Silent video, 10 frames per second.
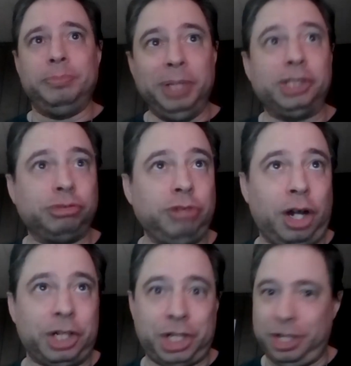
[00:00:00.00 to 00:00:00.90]
Miss
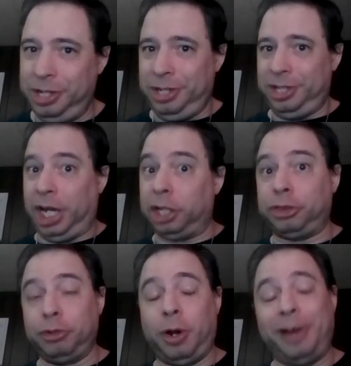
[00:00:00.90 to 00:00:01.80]
Rush got it
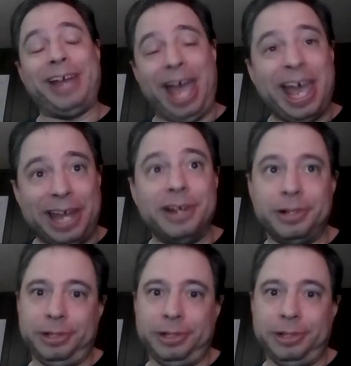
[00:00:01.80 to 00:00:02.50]
through her head.